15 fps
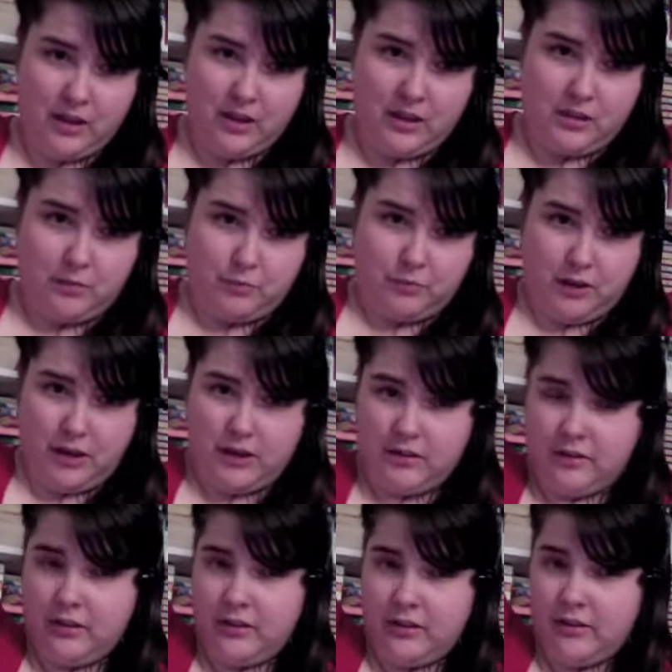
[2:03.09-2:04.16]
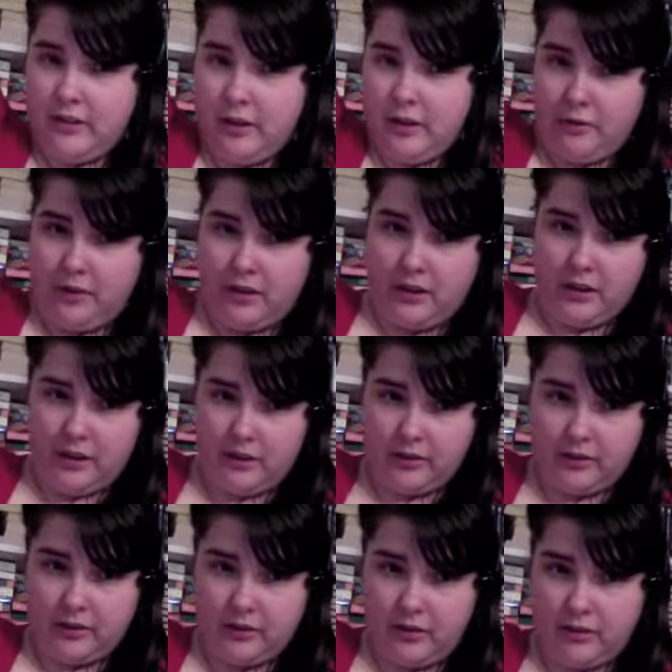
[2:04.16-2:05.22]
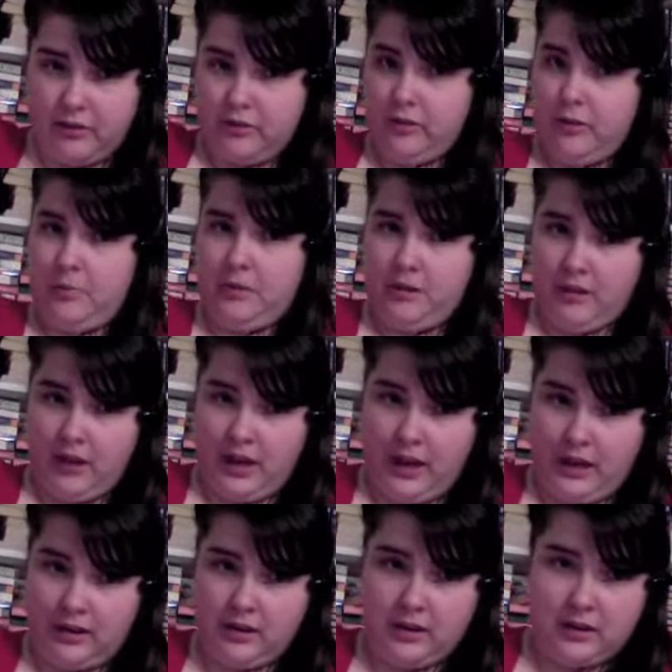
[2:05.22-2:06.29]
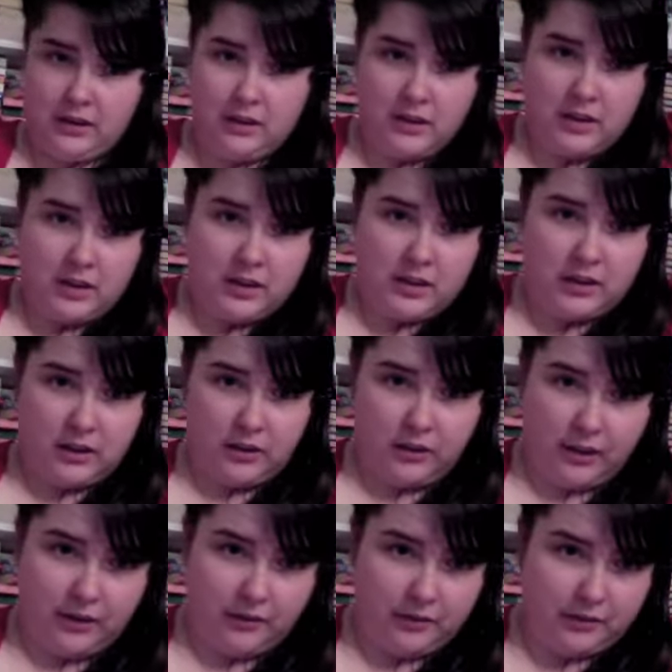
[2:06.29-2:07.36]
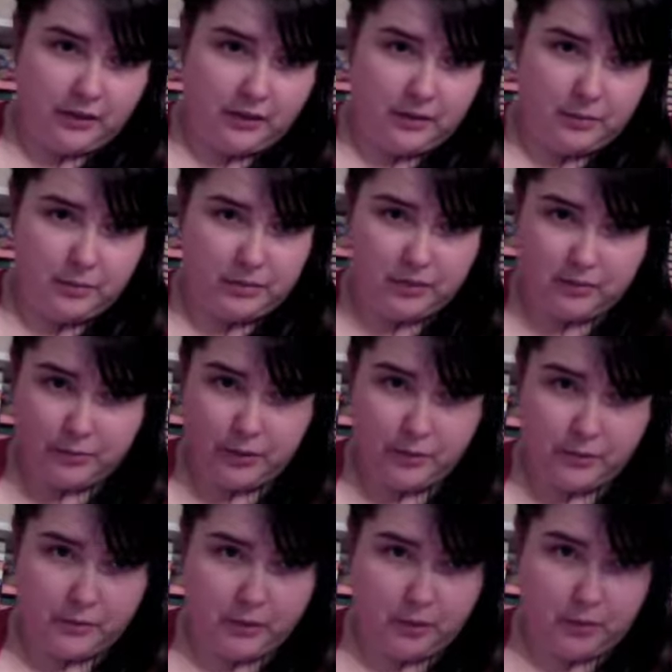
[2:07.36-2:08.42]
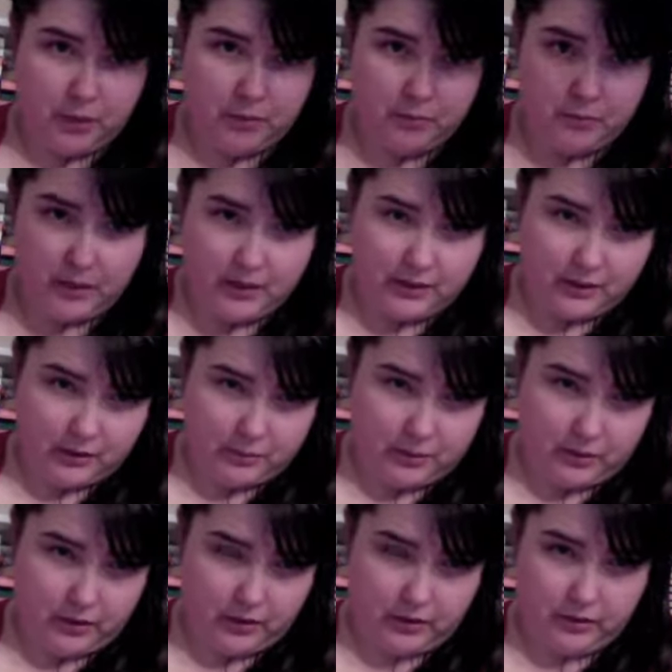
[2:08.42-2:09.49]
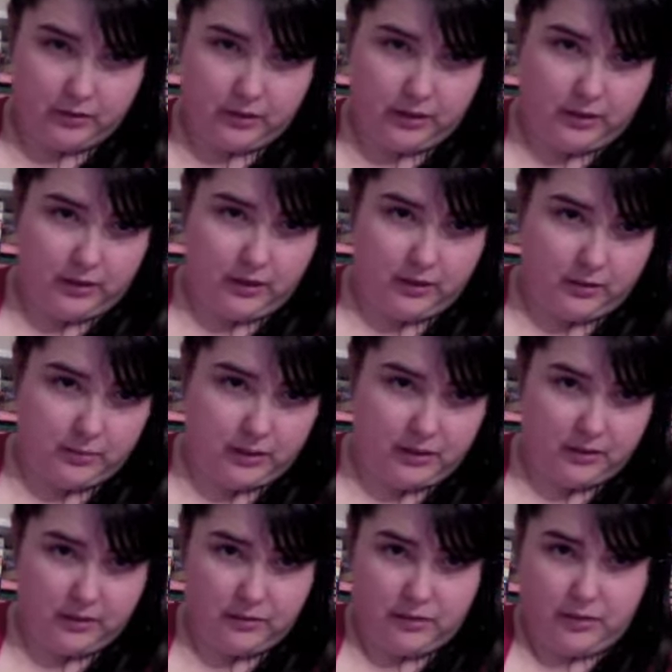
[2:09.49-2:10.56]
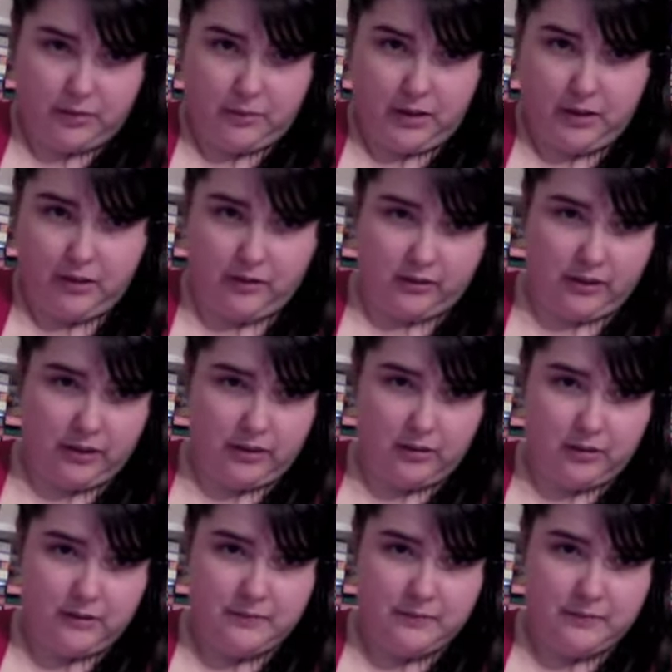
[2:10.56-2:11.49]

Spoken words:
the braid is going to sit really nicely on the top of your head. Now I always end up with this problem where one bit is a bit longer than the other bits because my hair is layered.